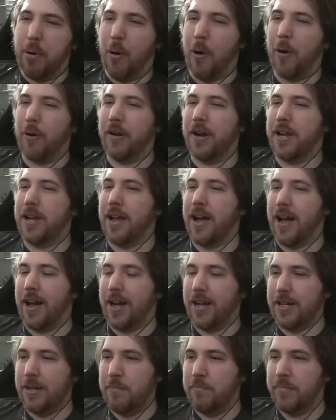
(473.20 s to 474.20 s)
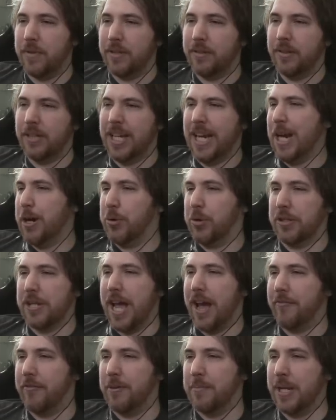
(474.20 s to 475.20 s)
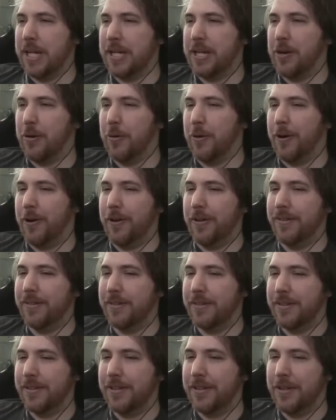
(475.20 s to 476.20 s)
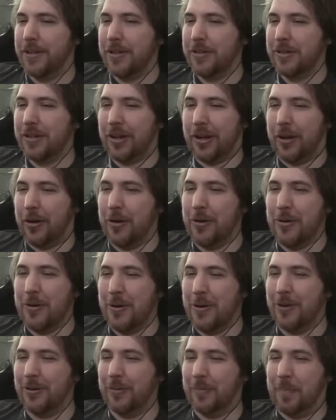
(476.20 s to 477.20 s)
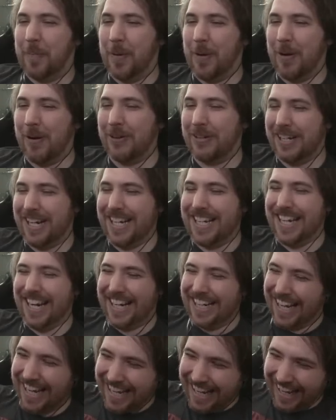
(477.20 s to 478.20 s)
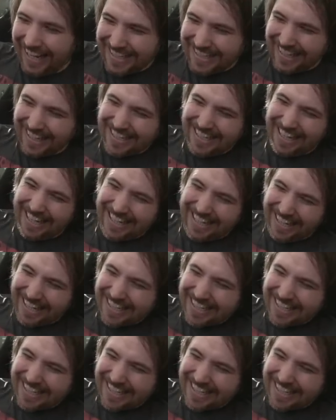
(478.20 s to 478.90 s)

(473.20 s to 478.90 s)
Porygon. He will never be cool. Cool Porygon.